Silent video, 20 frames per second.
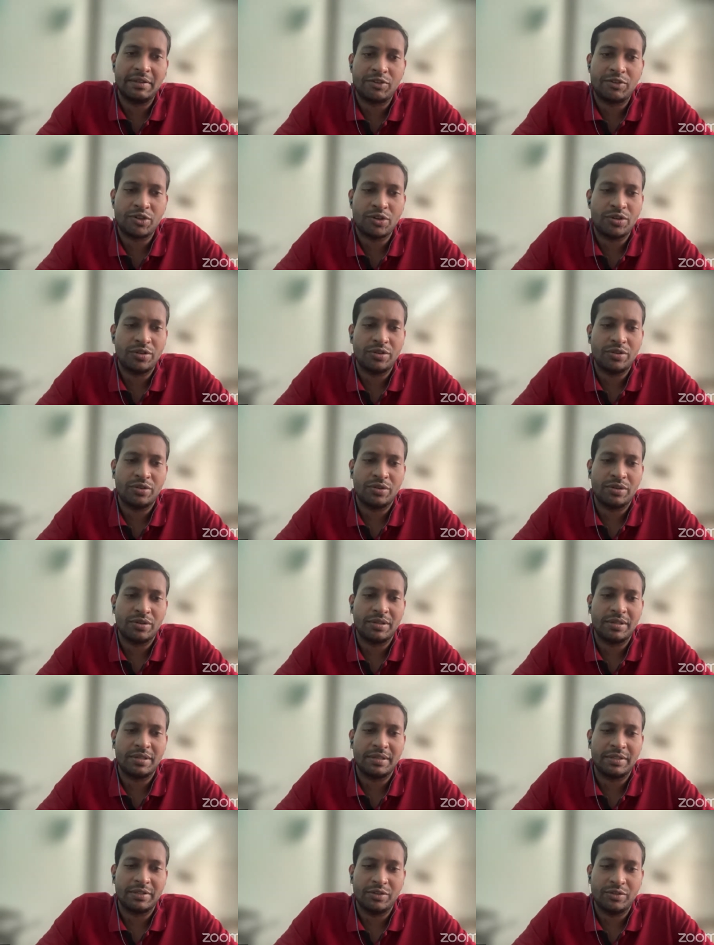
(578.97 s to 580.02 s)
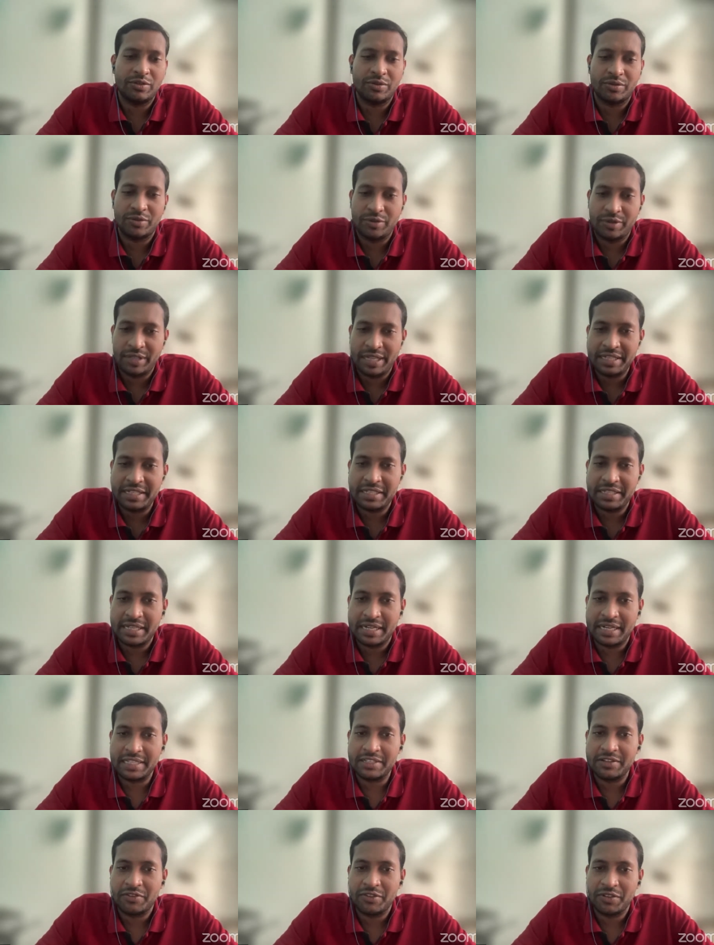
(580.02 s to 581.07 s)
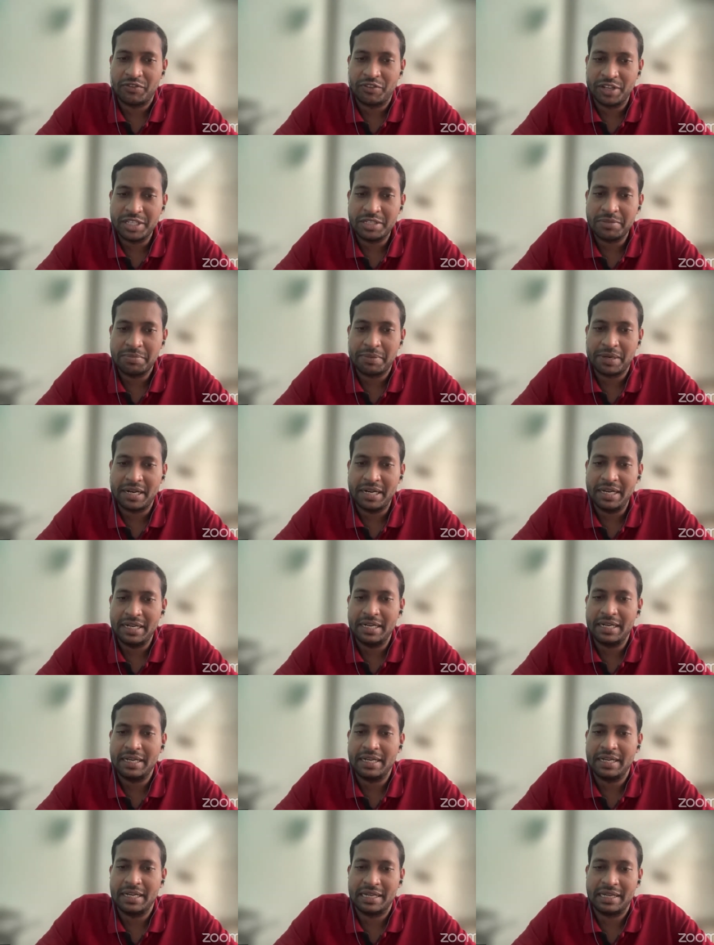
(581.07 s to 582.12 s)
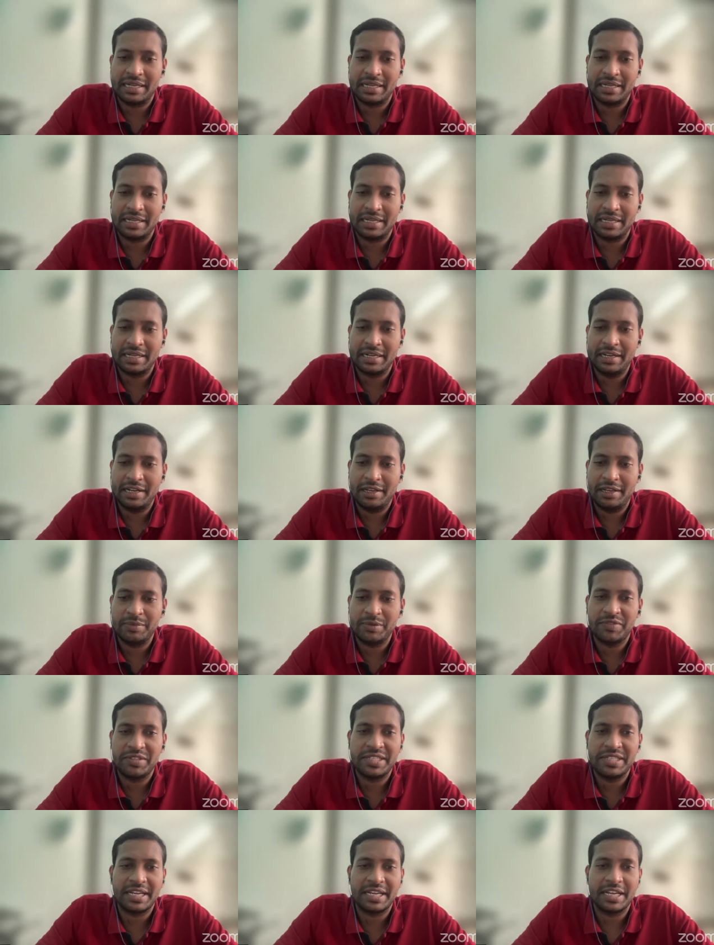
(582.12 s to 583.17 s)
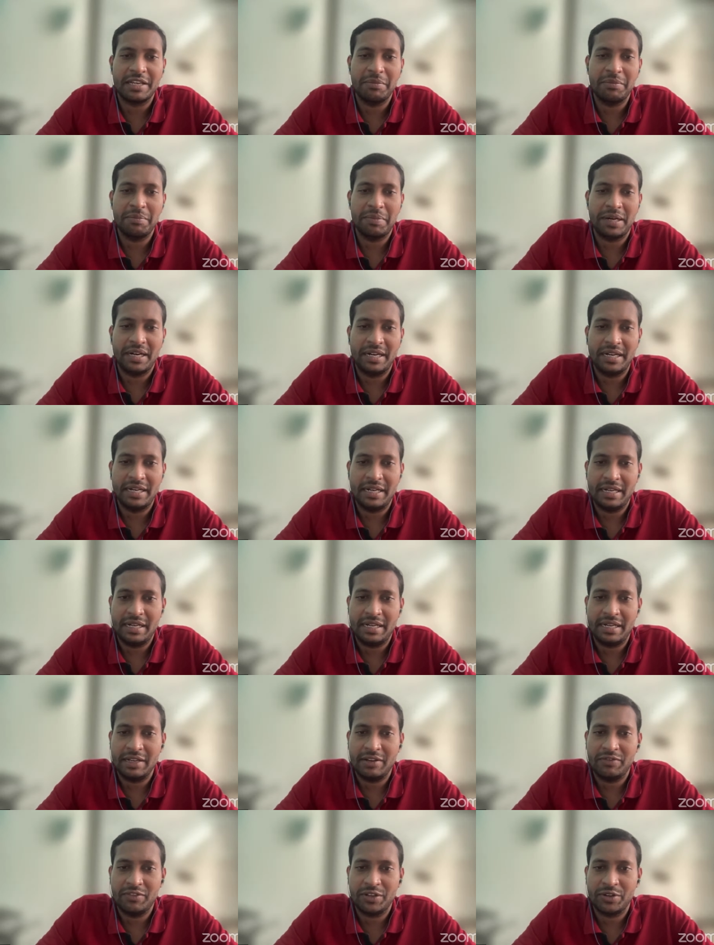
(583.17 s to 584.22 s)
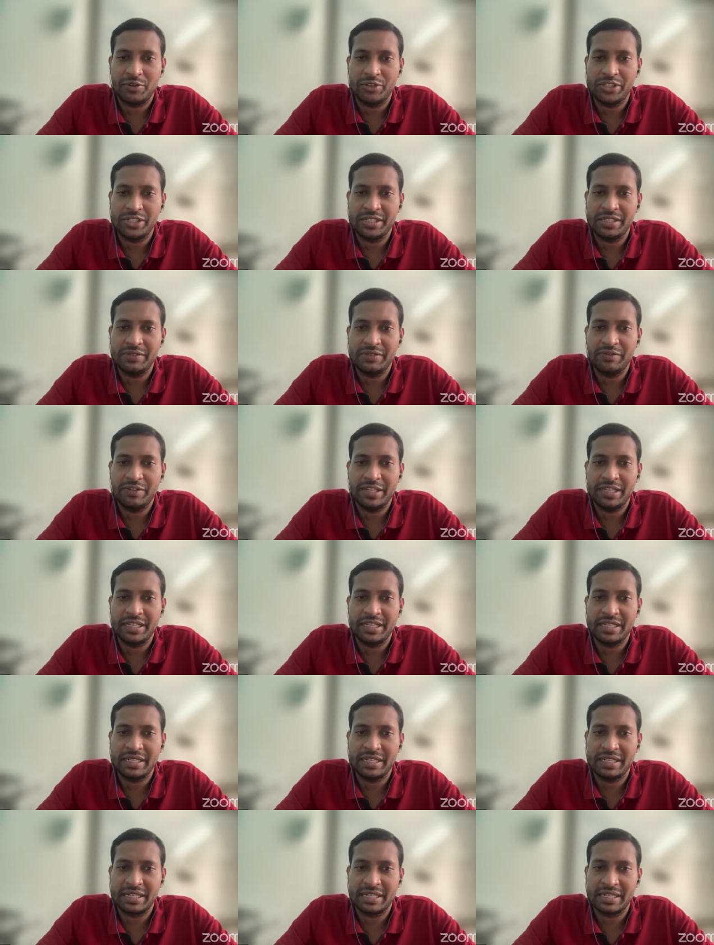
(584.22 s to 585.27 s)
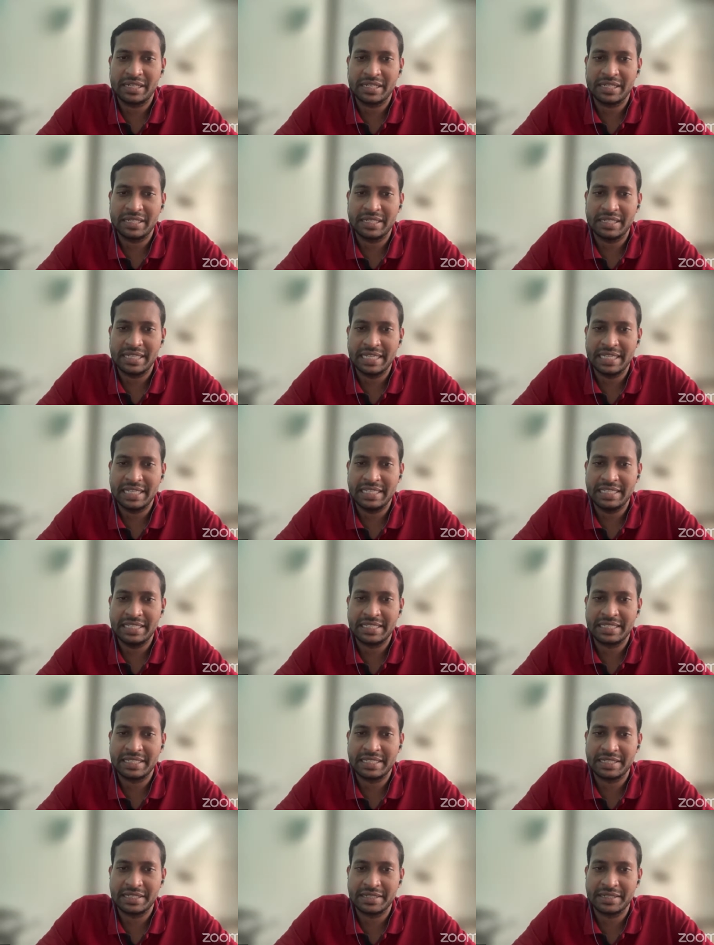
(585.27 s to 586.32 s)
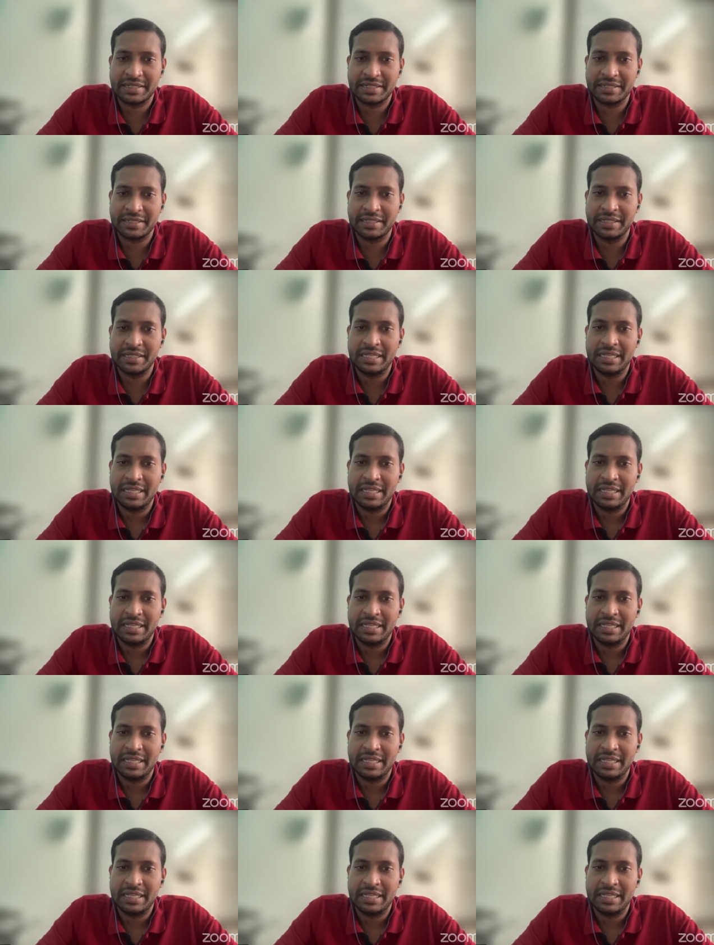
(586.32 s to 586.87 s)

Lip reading: so that's the answer of the first part. In terms of the second part of the question, where it says that